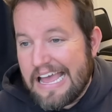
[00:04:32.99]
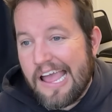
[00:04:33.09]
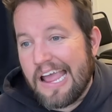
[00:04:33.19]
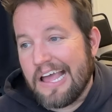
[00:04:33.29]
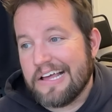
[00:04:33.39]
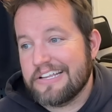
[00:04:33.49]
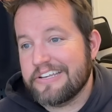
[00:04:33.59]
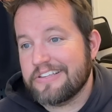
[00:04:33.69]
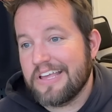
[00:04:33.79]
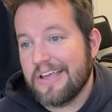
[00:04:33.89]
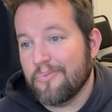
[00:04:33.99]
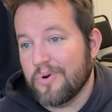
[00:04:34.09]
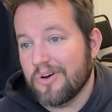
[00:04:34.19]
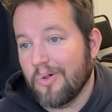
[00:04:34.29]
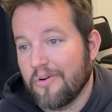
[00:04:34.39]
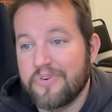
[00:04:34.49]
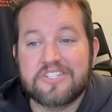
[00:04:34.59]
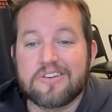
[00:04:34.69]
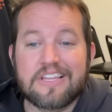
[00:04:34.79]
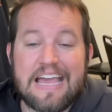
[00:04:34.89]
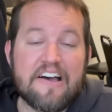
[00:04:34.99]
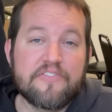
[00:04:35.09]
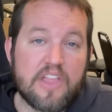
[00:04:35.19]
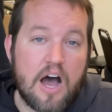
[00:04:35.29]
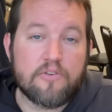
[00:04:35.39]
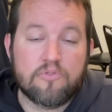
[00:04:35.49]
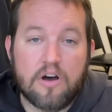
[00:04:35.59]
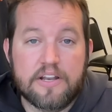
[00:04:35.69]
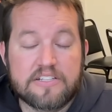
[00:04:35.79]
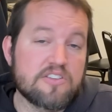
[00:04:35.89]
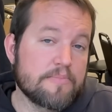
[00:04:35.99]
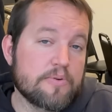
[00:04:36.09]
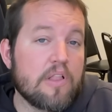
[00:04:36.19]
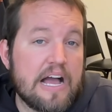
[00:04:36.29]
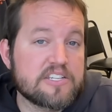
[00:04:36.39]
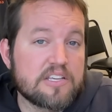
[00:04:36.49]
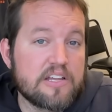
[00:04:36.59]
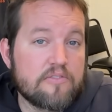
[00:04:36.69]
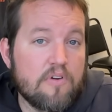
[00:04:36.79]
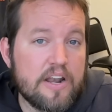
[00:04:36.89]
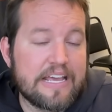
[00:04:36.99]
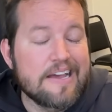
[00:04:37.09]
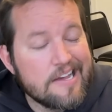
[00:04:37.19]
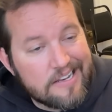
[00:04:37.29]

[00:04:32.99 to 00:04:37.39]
and it will originally have not run and somebody will actually get it running.